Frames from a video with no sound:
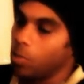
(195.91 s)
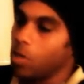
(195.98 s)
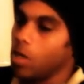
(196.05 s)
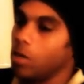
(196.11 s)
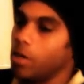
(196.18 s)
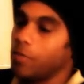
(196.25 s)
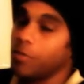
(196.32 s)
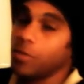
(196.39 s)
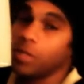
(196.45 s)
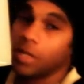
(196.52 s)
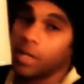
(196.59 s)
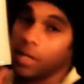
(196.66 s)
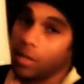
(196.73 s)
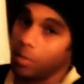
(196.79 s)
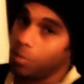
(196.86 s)
Well, if you
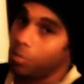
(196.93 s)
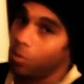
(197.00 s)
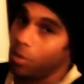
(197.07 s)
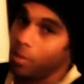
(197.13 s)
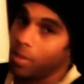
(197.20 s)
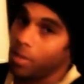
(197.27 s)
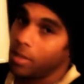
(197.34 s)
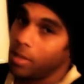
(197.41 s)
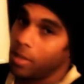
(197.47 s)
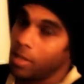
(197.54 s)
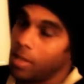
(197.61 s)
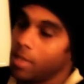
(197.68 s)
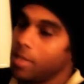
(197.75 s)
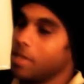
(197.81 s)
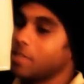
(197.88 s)
look at unemployment,
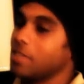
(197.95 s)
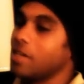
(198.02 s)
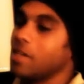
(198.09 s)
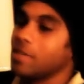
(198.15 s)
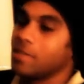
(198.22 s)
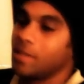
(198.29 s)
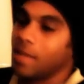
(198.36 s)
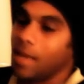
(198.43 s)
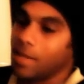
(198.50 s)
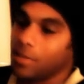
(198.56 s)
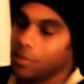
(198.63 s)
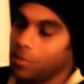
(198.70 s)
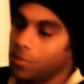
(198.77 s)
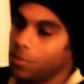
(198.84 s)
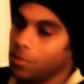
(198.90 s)
there's cuts to that
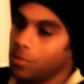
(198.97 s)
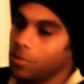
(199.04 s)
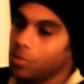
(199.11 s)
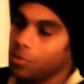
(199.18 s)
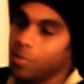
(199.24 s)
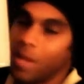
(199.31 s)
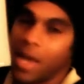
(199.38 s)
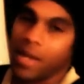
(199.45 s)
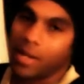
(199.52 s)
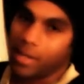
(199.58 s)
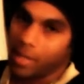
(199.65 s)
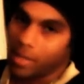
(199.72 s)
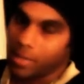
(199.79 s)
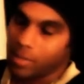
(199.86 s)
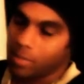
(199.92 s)
too, dramatic
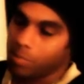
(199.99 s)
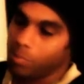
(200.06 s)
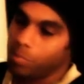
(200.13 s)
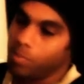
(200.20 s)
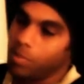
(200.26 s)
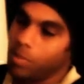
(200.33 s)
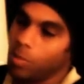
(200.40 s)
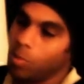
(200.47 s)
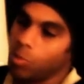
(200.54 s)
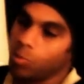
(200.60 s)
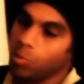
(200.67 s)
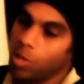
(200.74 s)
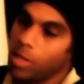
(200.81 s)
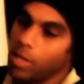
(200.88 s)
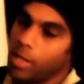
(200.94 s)
cuts. There was
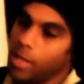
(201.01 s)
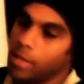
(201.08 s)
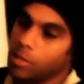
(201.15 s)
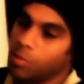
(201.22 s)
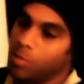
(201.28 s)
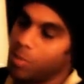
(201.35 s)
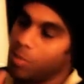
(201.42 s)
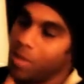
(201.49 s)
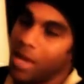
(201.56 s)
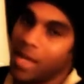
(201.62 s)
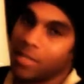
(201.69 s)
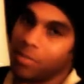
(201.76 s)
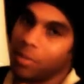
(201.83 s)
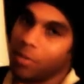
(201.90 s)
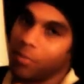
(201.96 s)
one that just been
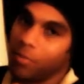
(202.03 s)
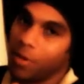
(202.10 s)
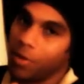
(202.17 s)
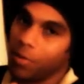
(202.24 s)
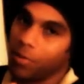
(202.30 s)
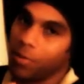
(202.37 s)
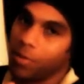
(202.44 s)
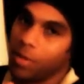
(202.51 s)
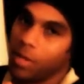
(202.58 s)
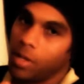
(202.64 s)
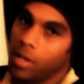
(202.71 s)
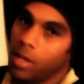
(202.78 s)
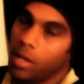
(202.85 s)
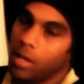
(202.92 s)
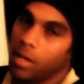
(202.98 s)
passed by federal
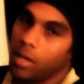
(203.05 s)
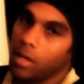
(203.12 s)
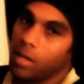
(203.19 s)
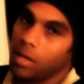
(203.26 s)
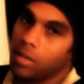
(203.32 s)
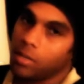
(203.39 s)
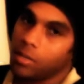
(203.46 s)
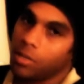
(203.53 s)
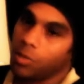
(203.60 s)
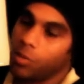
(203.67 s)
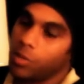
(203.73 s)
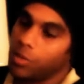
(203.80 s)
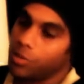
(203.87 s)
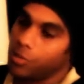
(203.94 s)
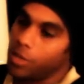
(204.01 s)
uh,
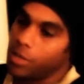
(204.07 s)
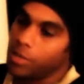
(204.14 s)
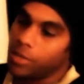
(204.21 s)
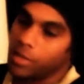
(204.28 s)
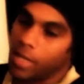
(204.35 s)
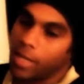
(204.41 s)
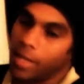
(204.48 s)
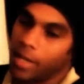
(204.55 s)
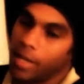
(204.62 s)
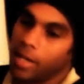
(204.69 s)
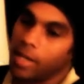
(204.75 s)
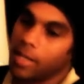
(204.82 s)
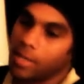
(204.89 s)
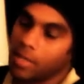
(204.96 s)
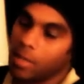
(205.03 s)
sequestration that they
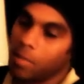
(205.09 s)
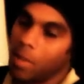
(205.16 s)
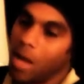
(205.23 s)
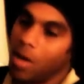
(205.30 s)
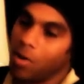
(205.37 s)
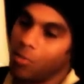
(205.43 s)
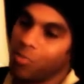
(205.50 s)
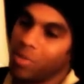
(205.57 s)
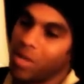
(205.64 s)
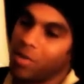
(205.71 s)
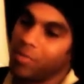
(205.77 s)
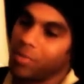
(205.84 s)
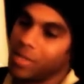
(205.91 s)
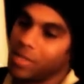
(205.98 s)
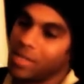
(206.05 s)
cut the amount of
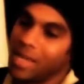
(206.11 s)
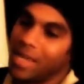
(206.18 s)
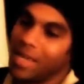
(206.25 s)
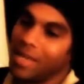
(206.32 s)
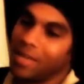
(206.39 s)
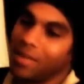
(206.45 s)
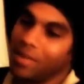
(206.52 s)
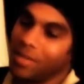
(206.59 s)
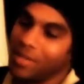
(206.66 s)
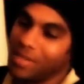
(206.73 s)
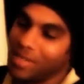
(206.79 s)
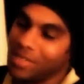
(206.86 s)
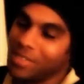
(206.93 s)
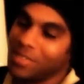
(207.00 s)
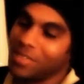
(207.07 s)
benefits, and in
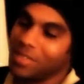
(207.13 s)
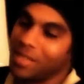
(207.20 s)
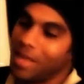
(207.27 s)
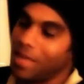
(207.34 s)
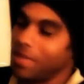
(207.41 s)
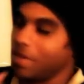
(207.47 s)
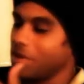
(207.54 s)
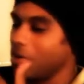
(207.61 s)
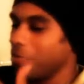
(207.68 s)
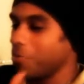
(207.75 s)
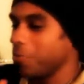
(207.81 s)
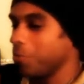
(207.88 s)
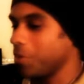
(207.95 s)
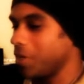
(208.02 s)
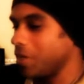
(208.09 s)
addition to that, they cut
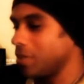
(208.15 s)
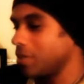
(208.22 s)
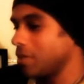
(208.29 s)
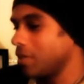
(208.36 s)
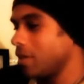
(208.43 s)
the weeks.